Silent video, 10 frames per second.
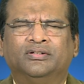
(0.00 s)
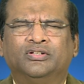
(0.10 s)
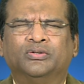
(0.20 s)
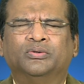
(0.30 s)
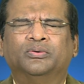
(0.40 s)

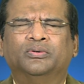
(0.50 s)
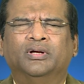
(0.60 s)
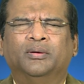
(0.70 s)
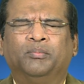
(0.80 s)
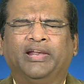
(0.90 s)
to
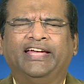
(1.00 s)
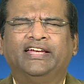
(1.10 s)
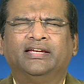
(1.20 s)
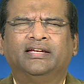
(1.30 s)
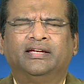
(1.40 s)

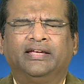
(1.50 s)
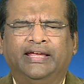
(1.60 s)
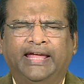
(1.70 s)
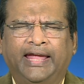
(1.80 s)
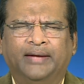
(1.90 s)
play
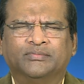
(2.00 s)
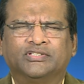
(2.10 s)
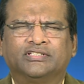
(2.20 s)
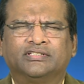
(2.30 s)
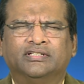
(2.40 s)

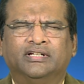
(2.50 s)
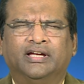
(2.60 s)
games